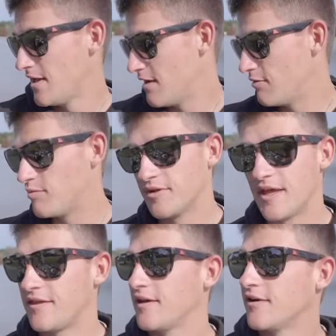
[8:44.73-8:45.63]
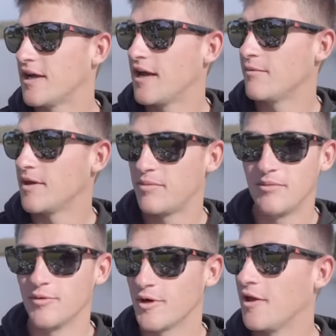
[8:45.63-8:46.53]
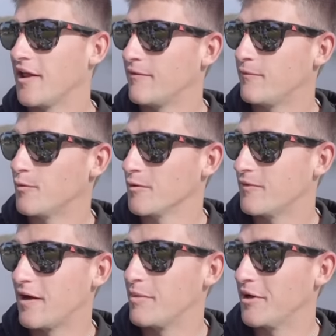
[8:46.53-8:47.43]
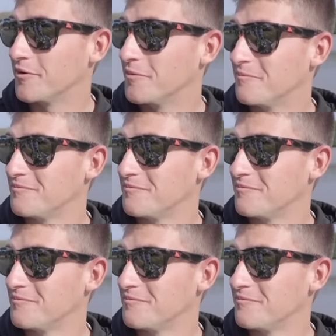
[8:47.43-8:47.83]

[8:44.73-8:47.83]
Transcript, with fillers: and we put that thing on camera that people would call that a four or five pounder?